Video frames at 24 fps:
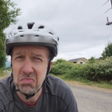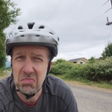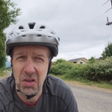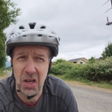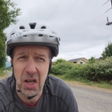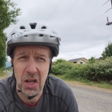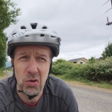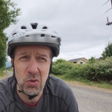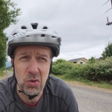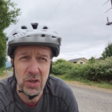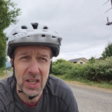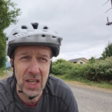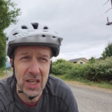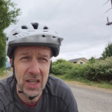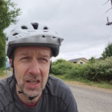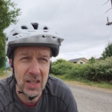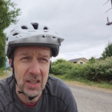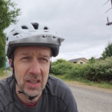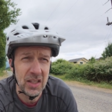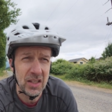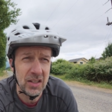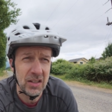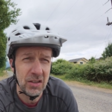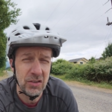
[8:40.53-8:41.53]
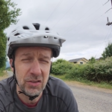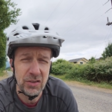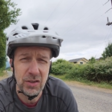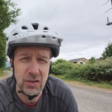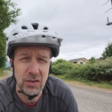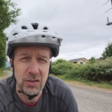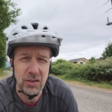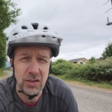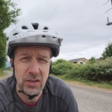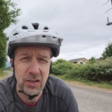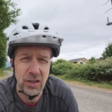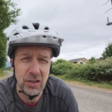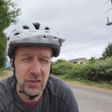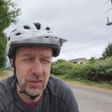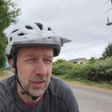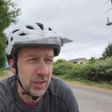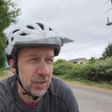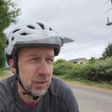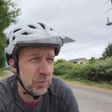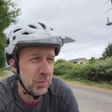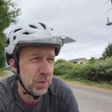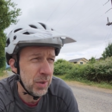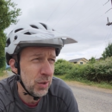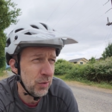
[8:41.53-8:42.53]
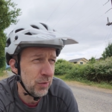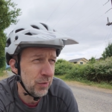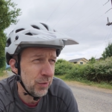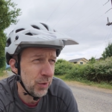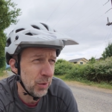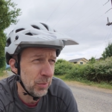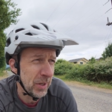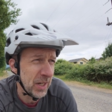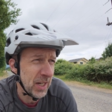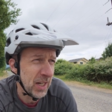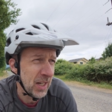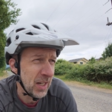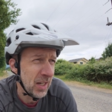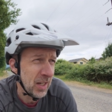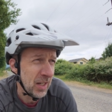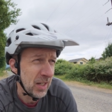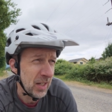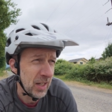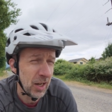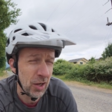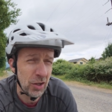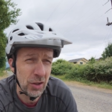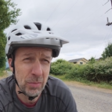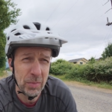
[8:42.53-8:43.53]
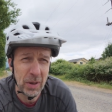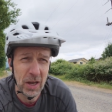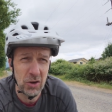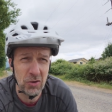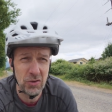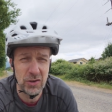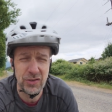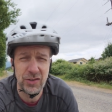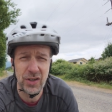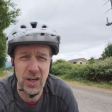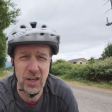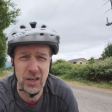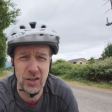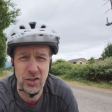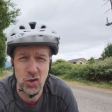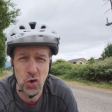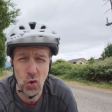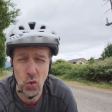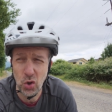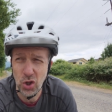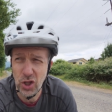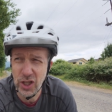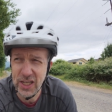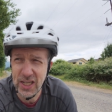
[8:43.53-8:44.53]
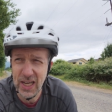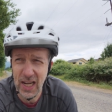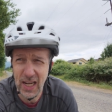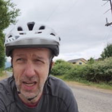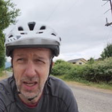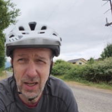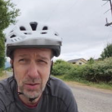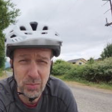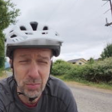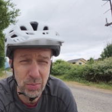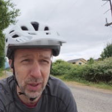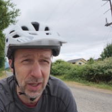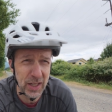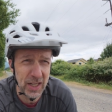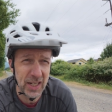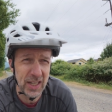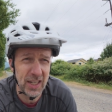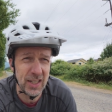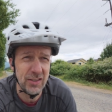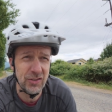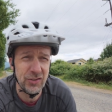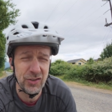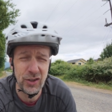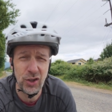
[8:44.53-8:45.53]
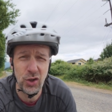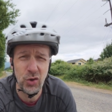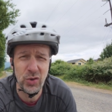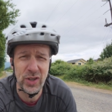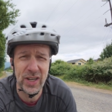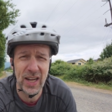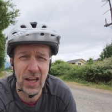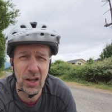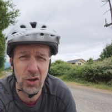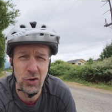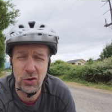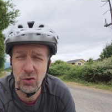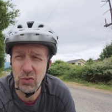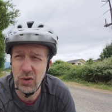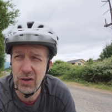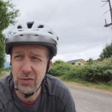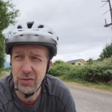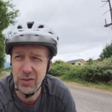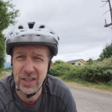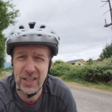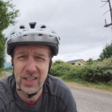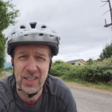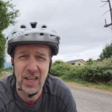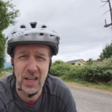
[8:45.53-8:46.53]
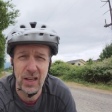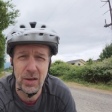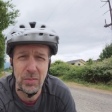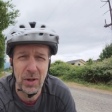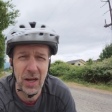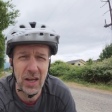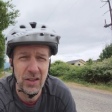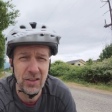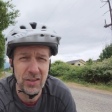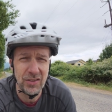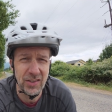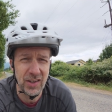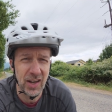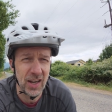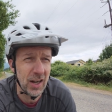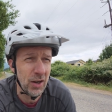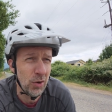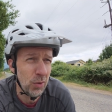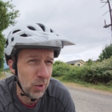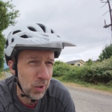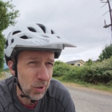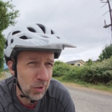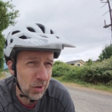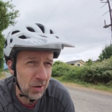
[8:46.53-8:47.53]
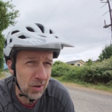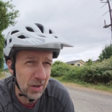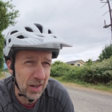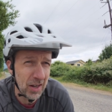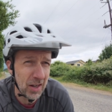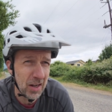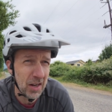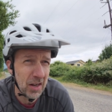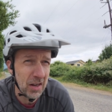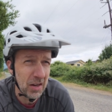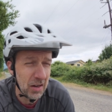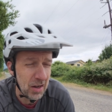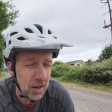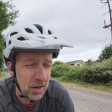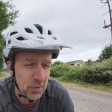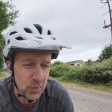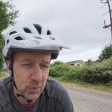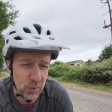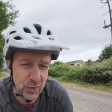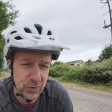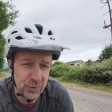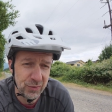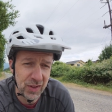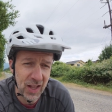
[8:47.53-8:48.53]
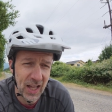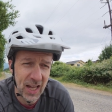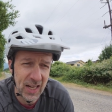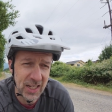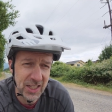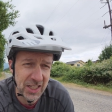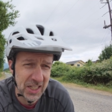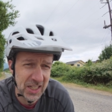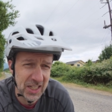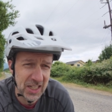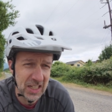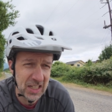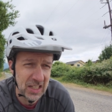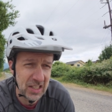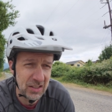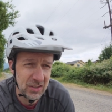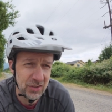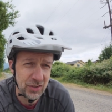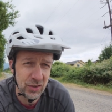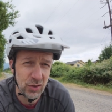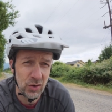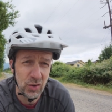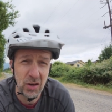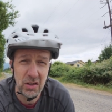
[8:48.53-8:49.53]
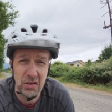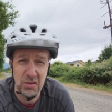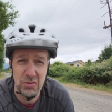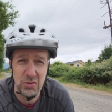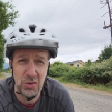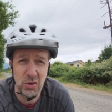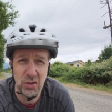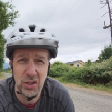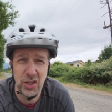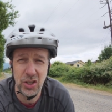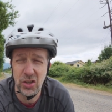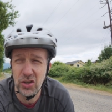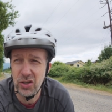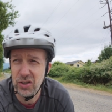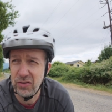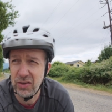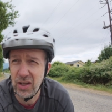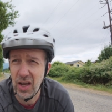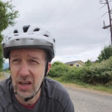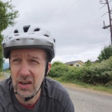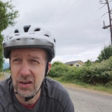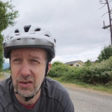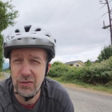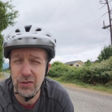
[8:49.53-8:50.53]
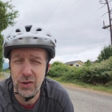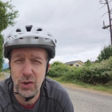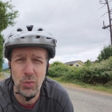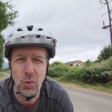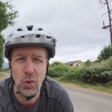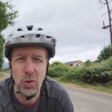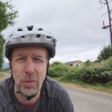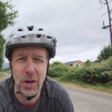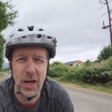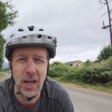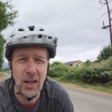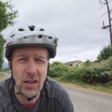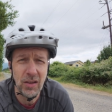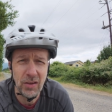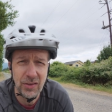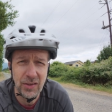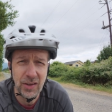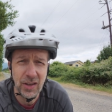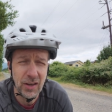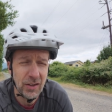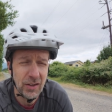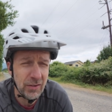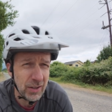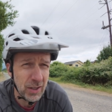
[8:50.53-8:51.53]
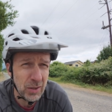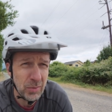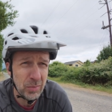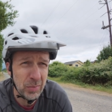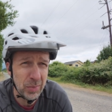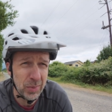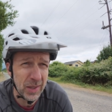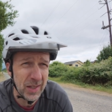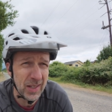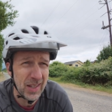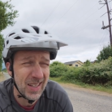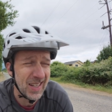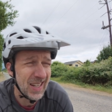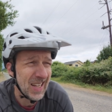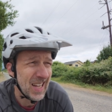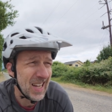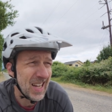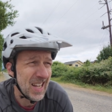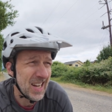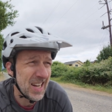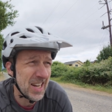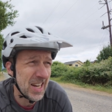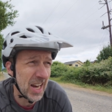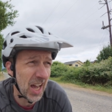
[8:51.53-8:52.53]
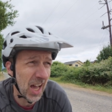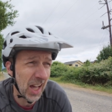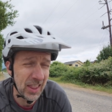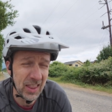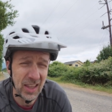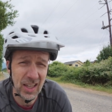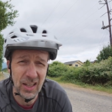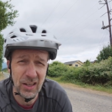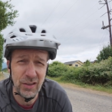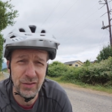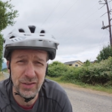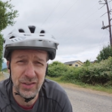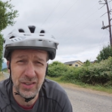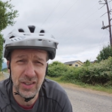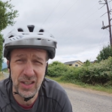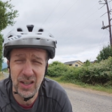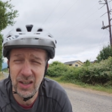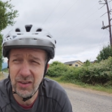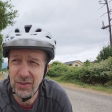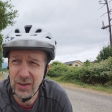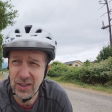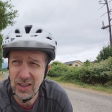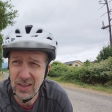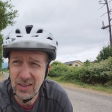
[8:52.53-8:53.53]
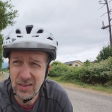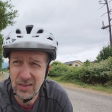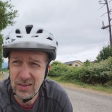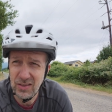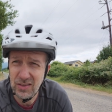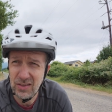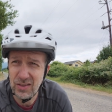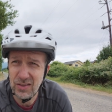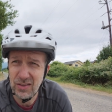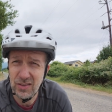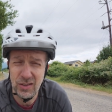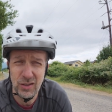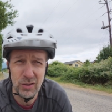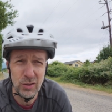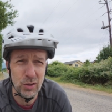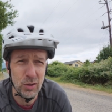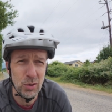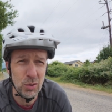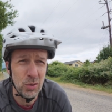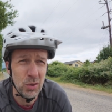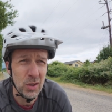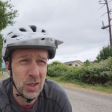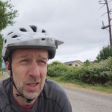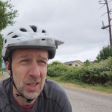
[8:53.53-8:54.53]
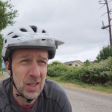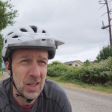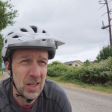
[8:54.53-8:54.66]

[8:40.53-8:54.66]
I don't get it. It doesn't compute for me. Now the battery's not totally dead, but it had slowed down to roughly 10 miles an hour and was flashing. So I certainly could have gotten a few more miles out of it, but nothing of significance. So